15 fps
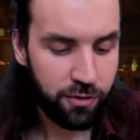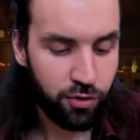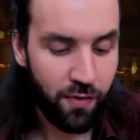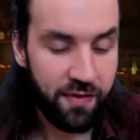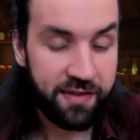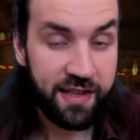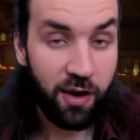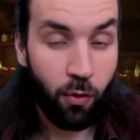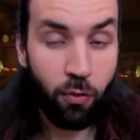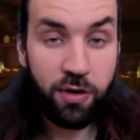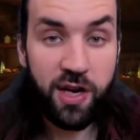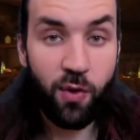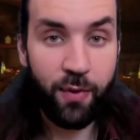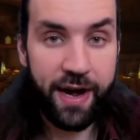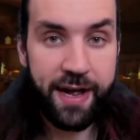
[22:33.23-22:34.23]
So I think the
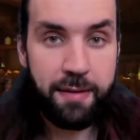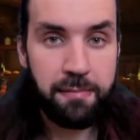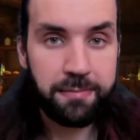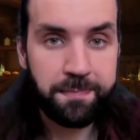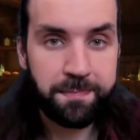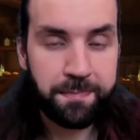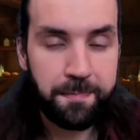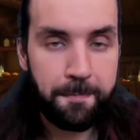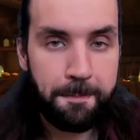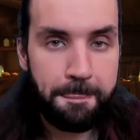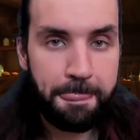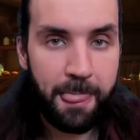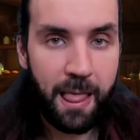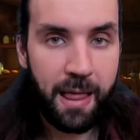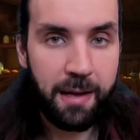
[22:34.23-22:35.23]
only way
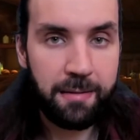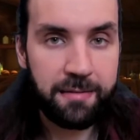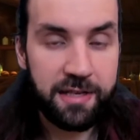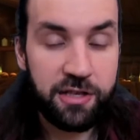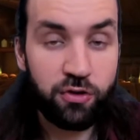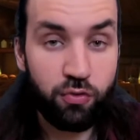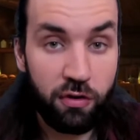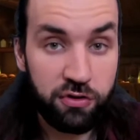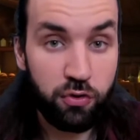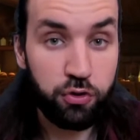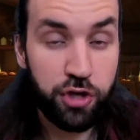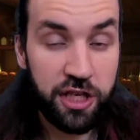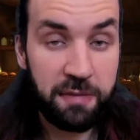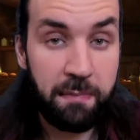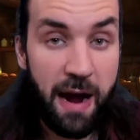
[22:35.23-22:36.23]
is to
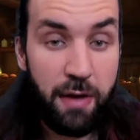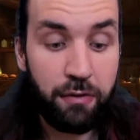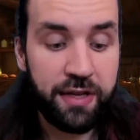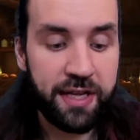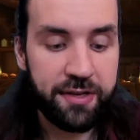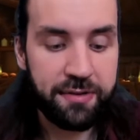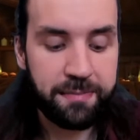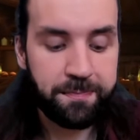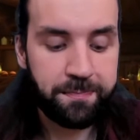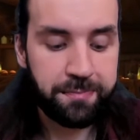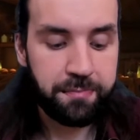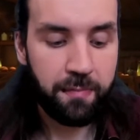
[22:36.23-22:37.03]
associate pain with it.